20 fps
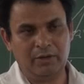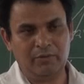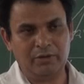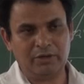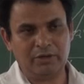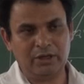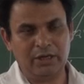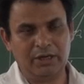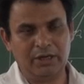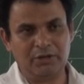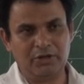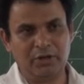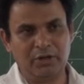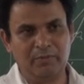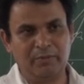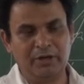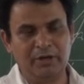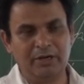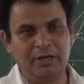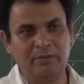universal
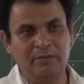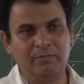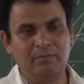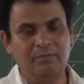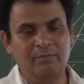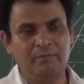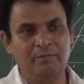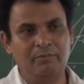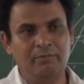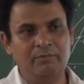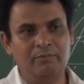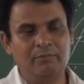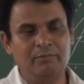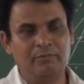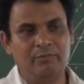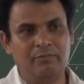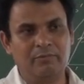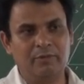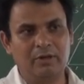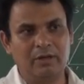ether medium
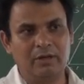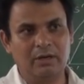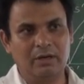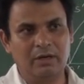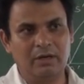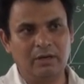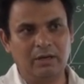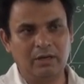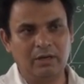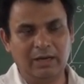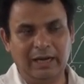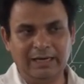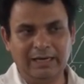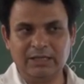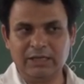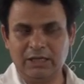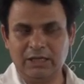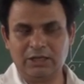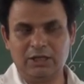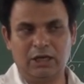
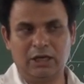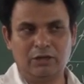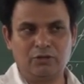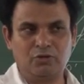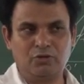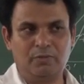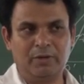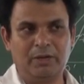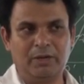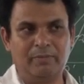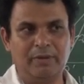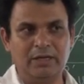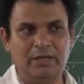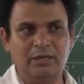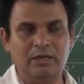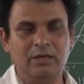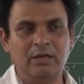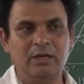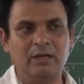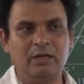light has also been
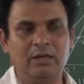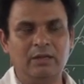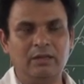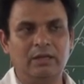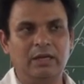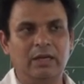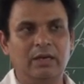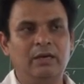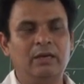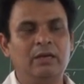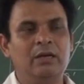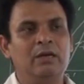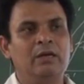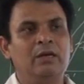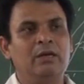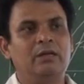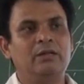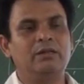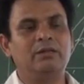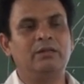measured, then